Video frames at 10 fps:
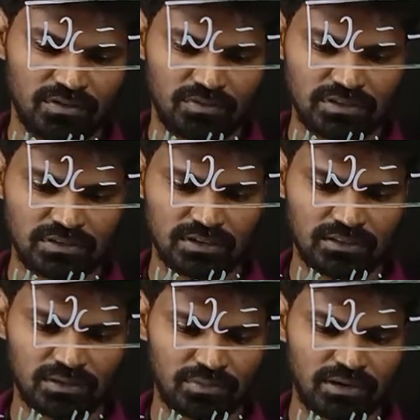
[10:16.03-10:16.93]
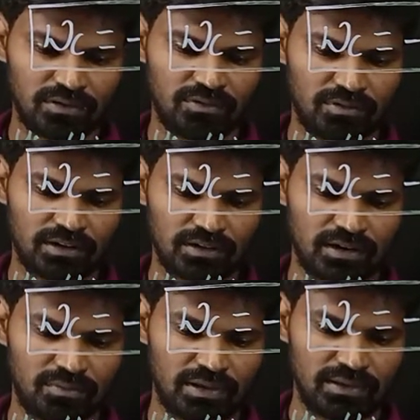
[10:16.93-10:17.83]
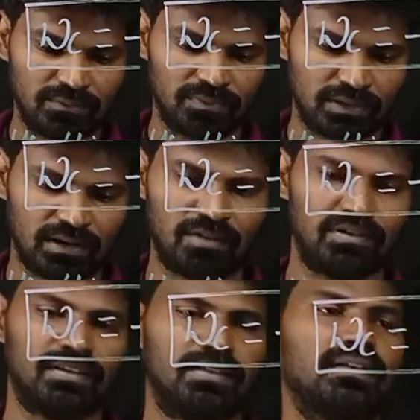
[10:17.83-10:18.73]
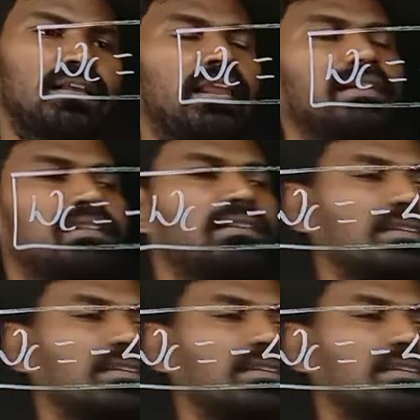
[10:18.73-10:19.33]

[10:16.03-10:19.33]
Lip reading: which is nothing but work done by gravity. Like